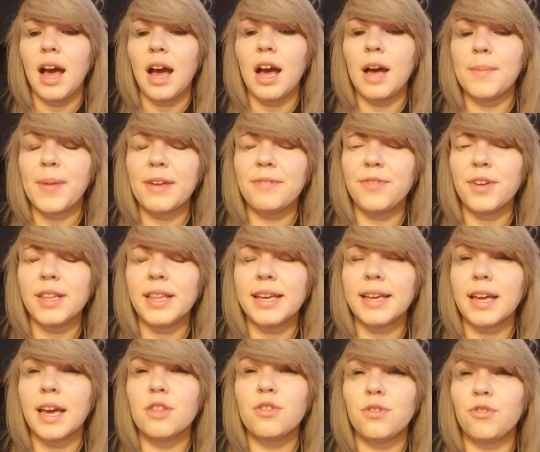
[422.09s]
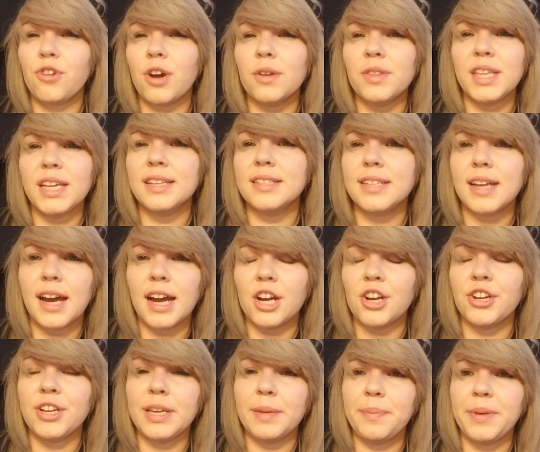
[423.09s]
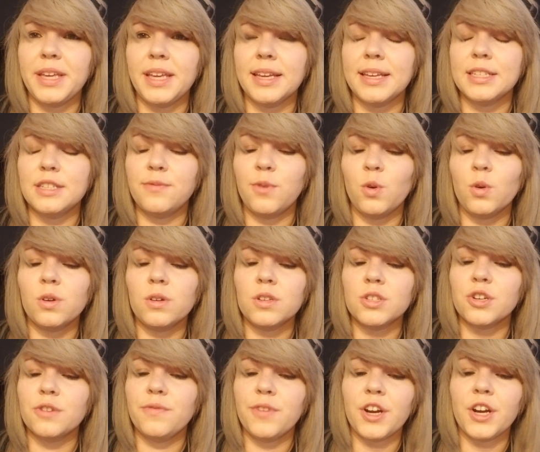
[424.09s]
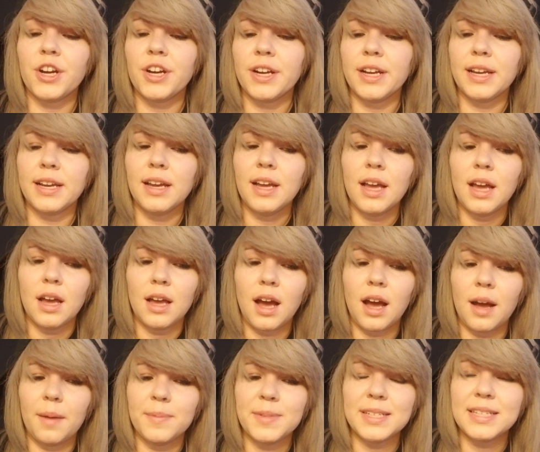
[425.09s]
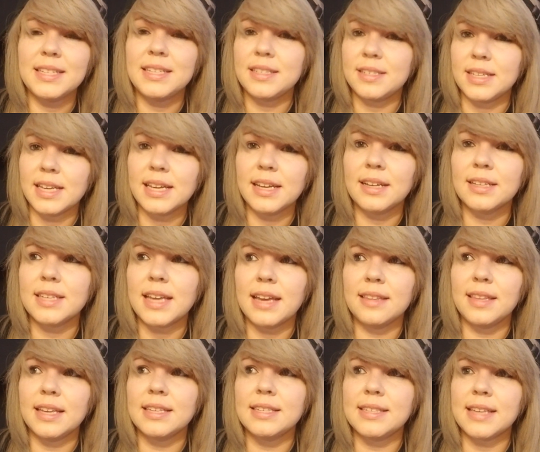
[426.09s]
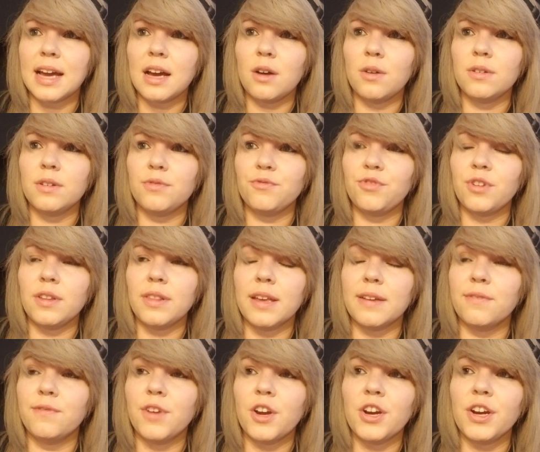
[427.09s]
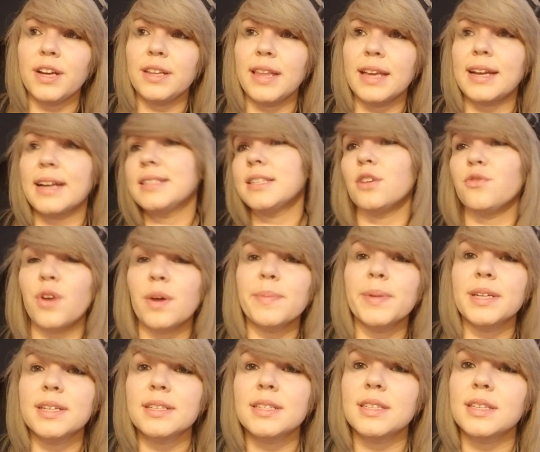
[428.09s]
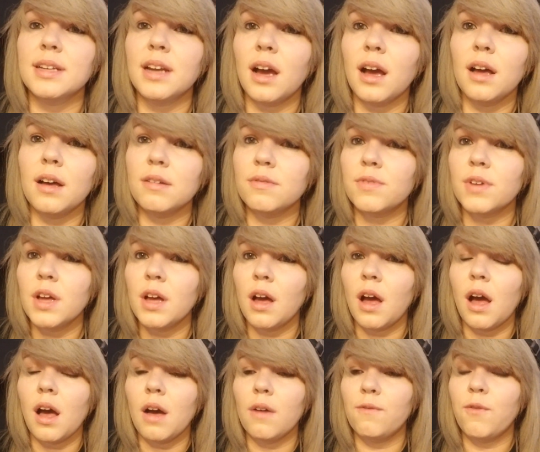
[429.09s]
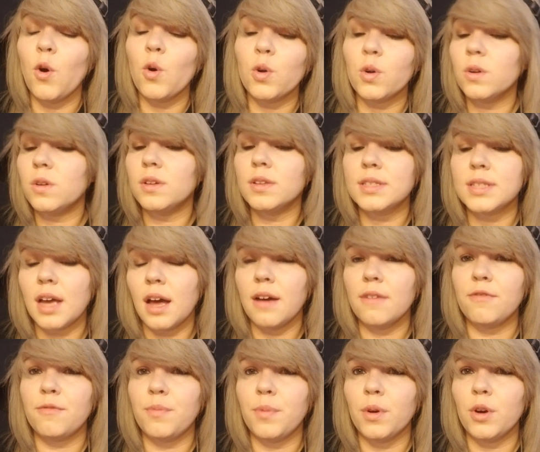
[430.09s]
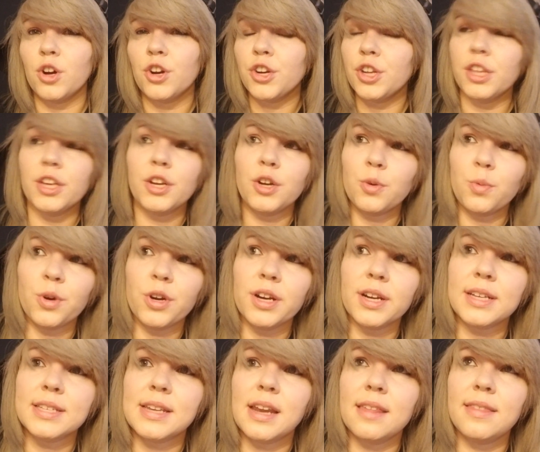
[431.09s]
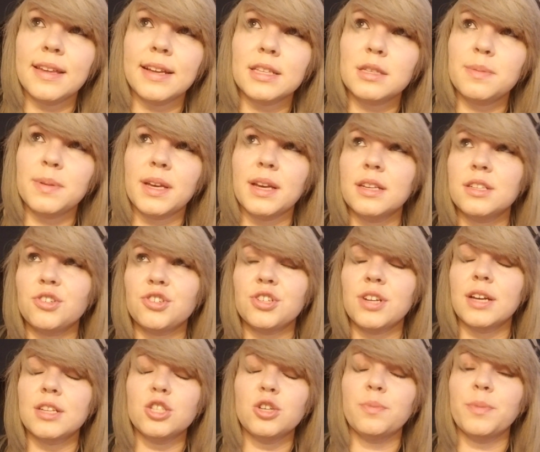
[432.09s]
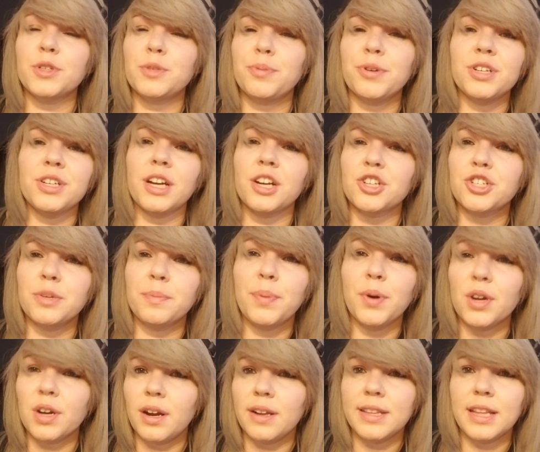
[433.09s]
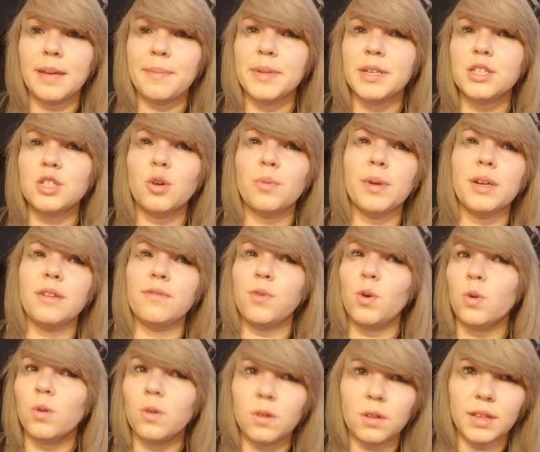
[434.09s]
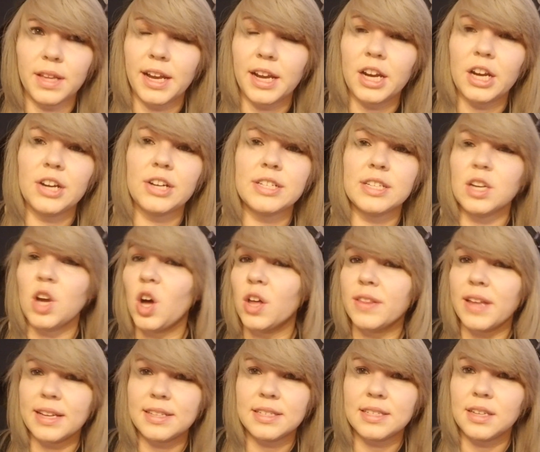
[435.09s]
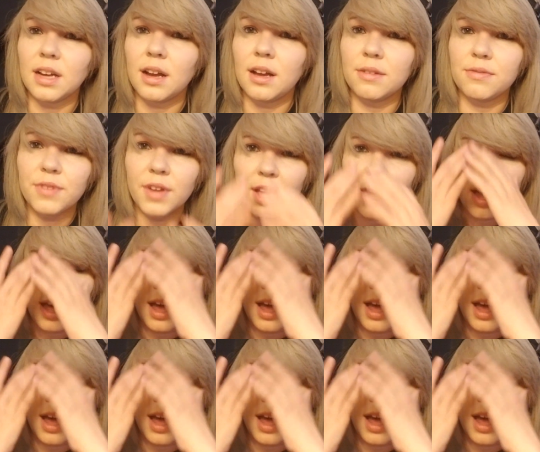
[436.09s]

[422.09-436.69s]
I feel like throughout the entire EP, his vocals are very distinct, and they sound like very, like I said, reminiscent of vocals of earlier works, and I think it's because there's not so much production put on them and so many vocal layers and all that stuff,